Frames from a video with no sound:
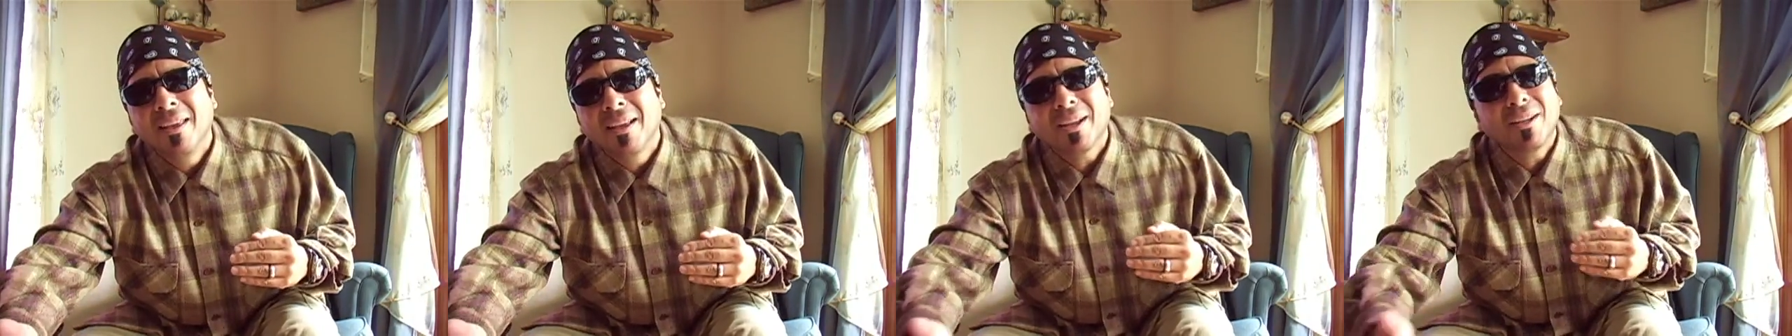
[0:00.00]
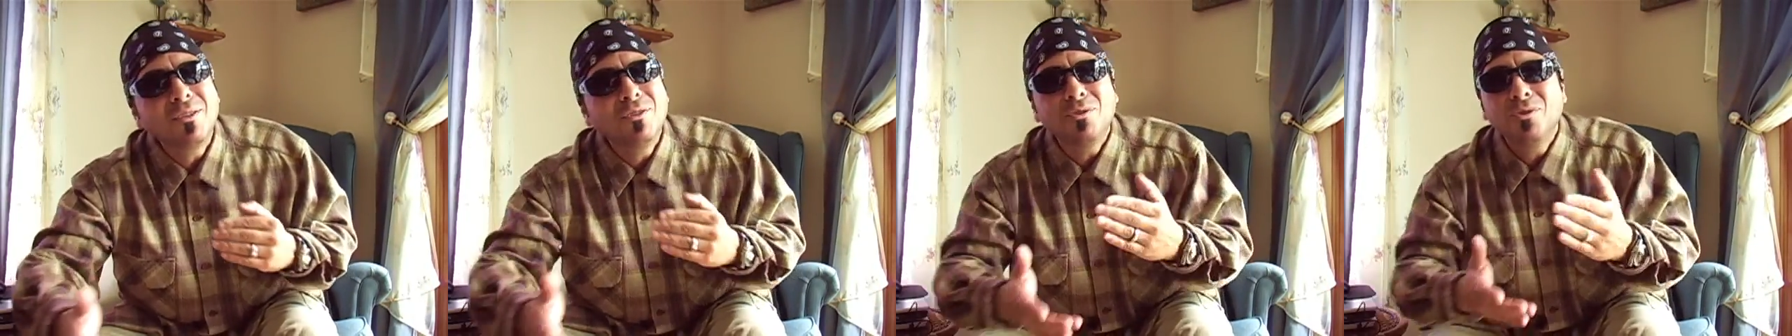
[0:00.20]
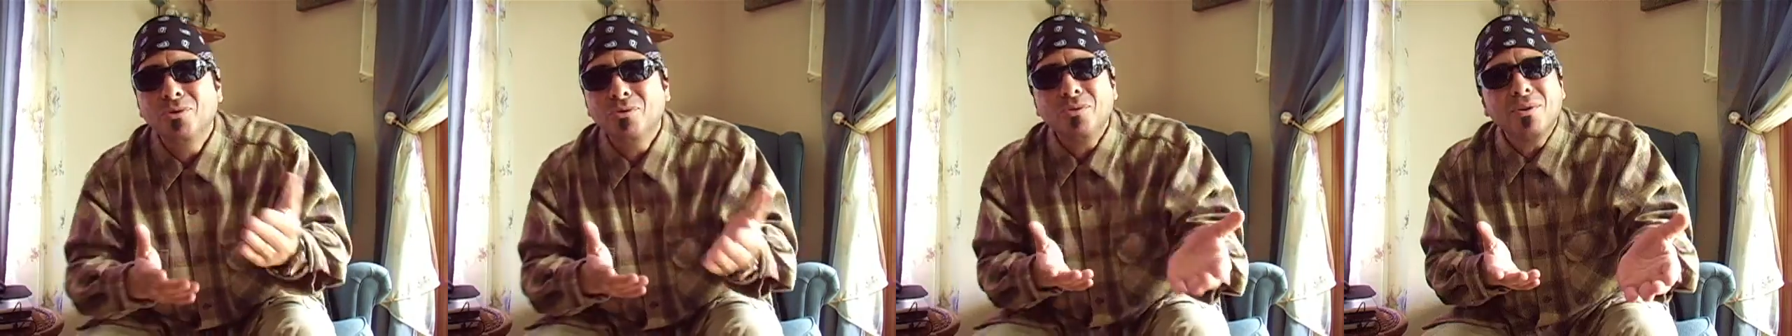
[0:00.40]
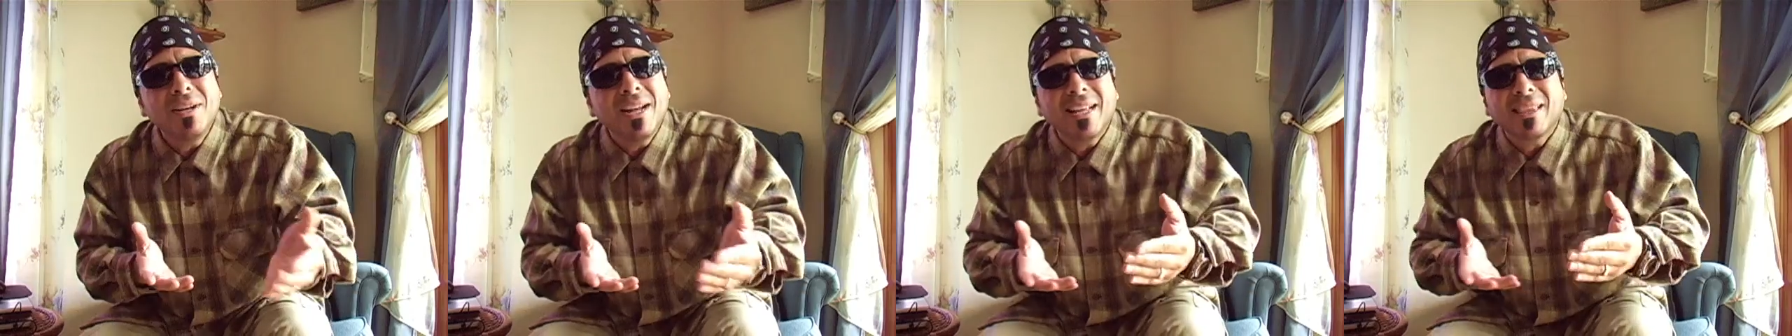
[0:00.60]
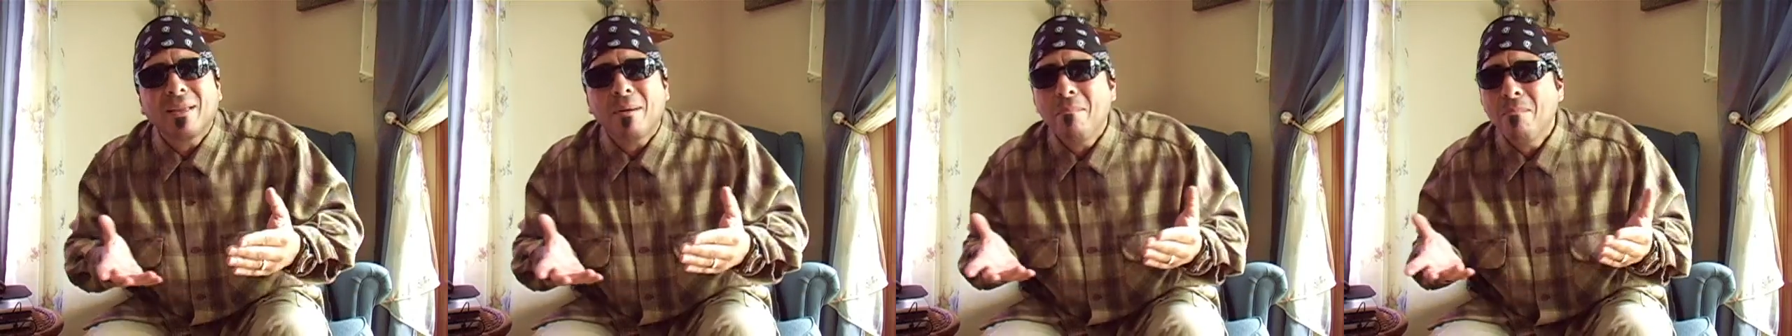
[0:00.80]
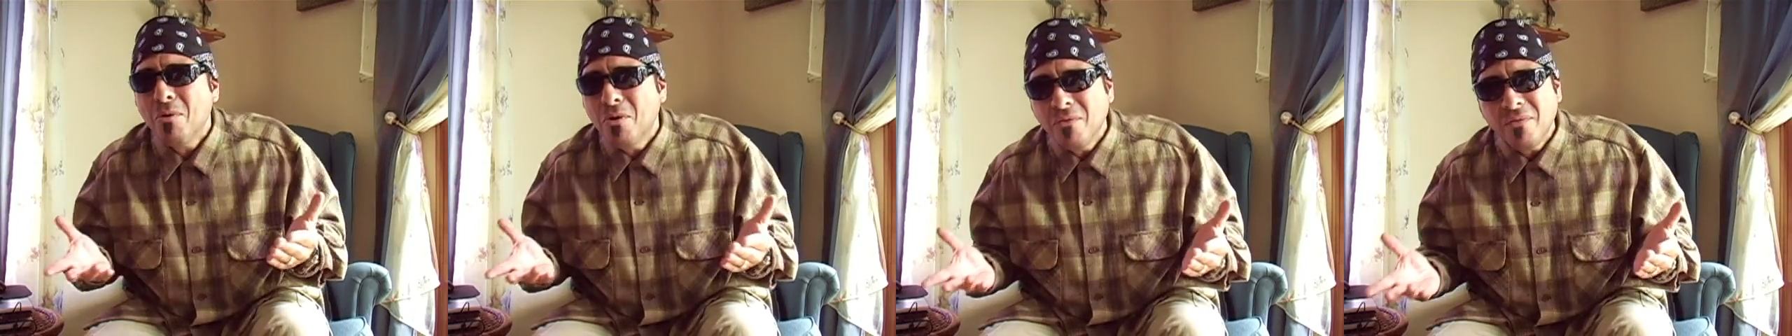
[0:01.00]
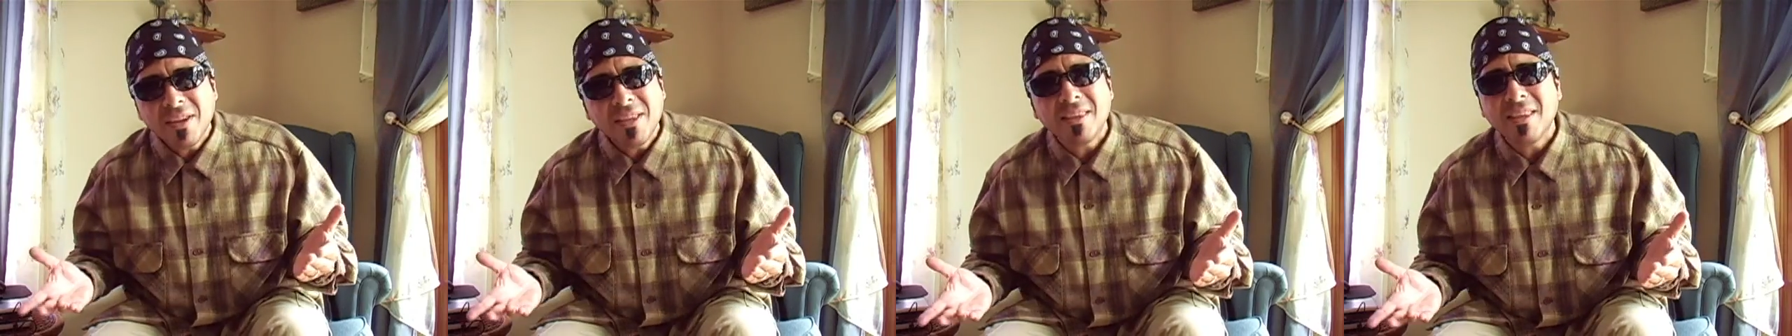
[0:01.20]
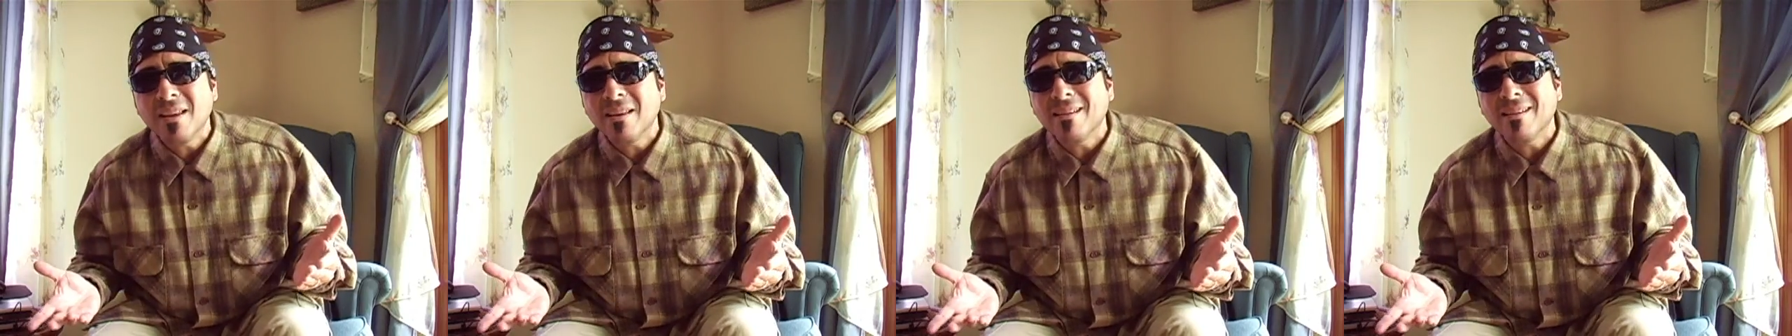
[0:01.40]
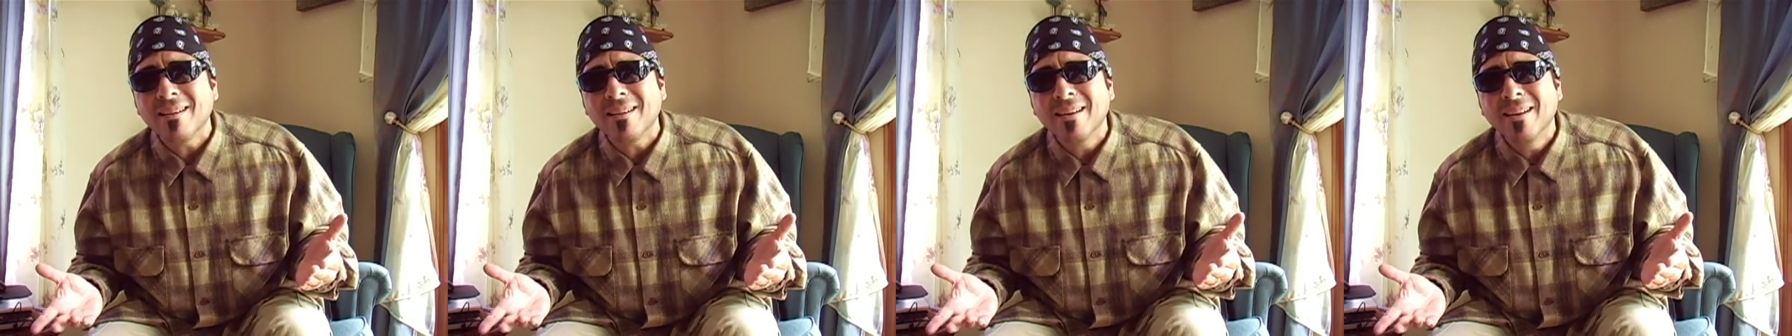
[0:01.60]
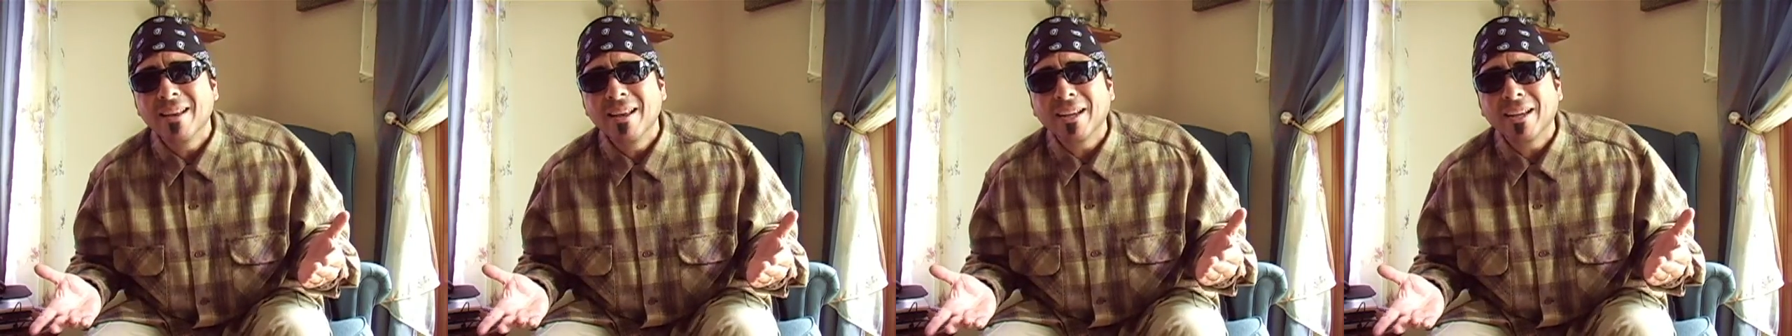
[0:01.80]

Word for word: Could you do it at the movie theater?